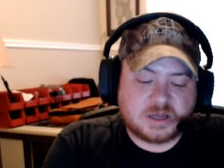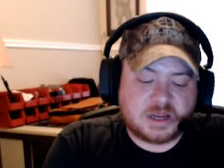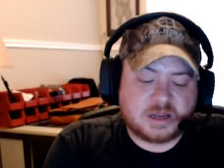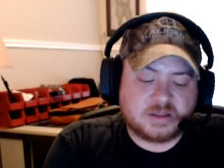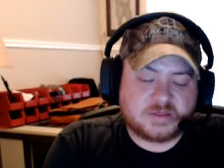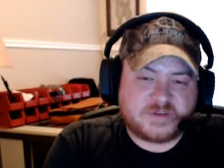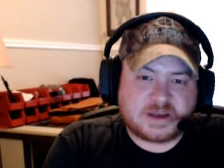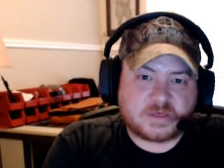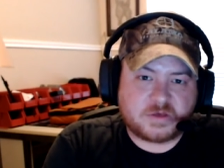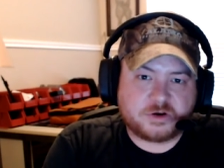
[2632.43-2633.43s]
and the
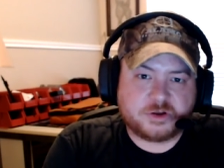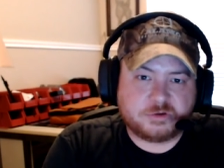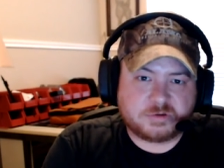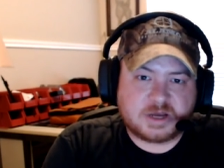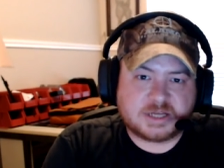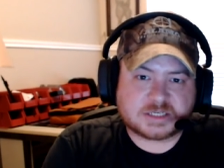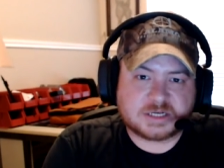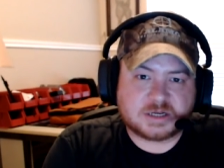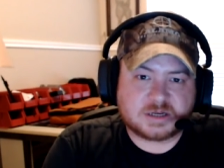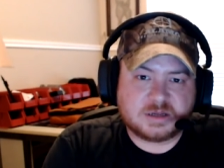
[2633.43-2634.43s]
fact that they're
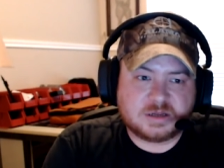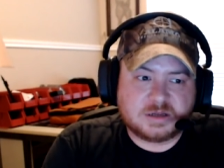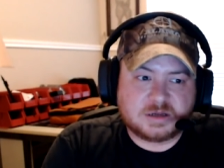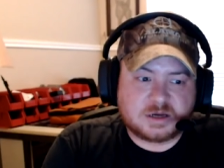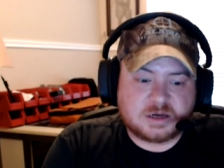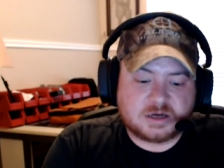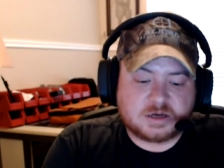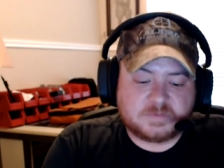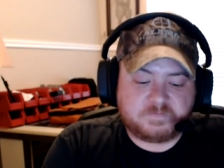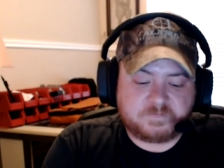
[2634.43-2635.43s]
utilizing
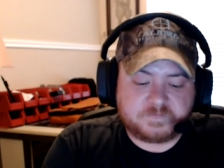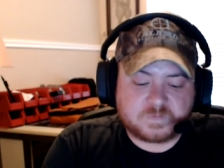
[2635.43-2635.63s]
um,